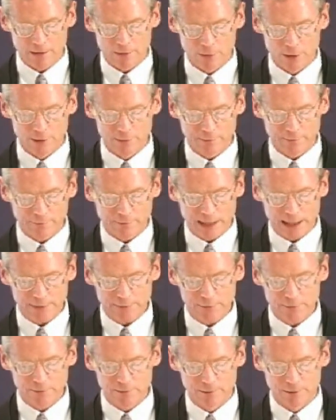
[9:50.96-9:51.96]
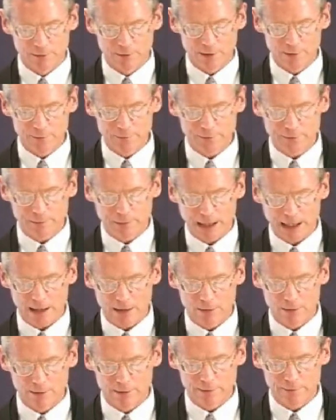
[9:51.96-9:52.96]
quote, Fascism arose to
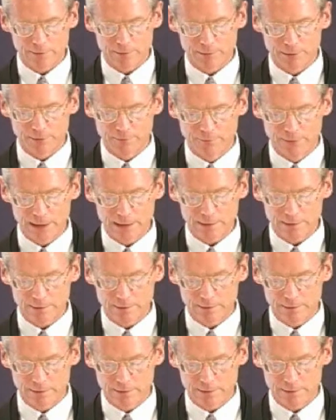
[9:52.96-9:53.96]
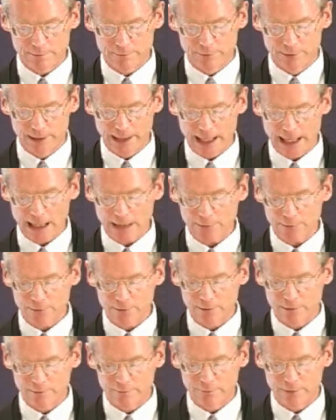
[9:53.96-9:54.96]
power as a preventative
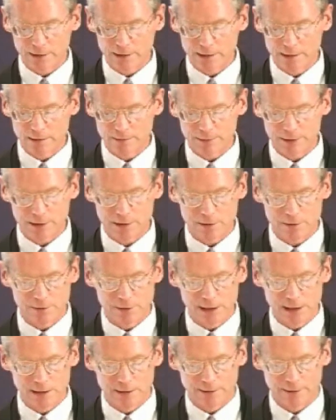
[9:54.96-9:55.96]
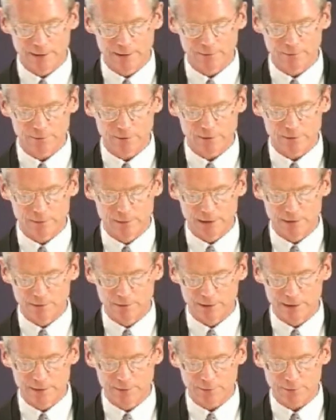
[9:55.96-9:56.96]
reaction defending the pecuniary and
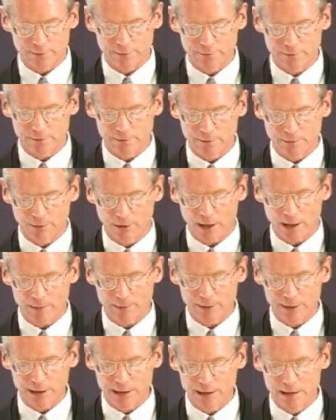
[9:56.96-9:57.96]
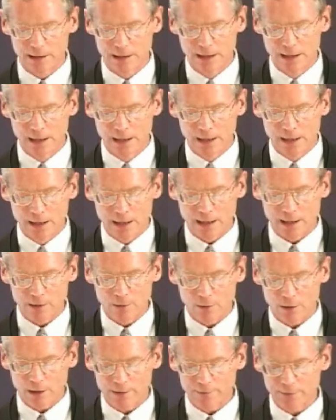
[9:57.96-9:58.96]
sentimental interests of the propertied and
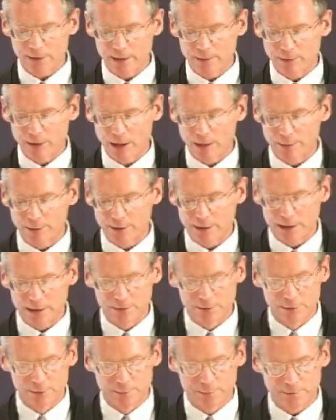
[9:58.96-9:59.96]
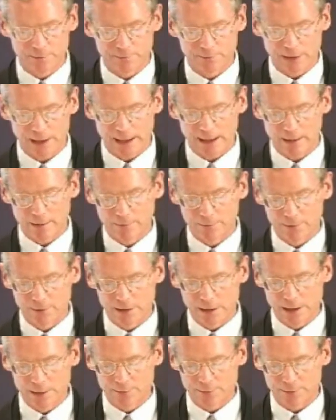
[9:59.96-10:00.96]
quasi-property groups of towns
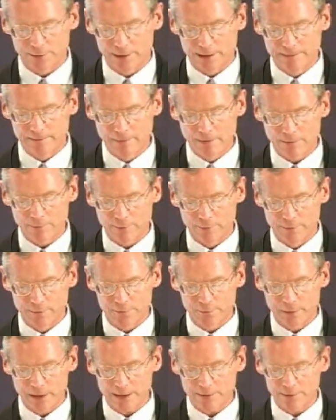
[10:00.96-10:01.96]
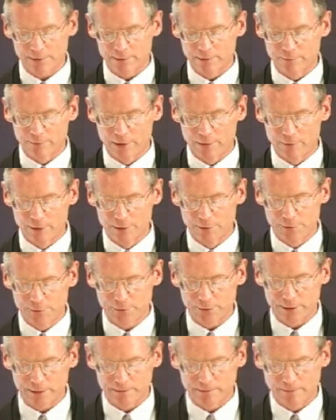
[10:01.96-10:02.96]
and country from the specter of
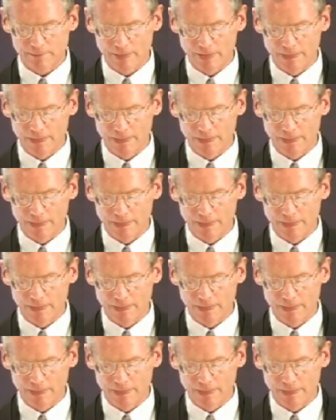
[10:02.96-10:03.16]
revolution.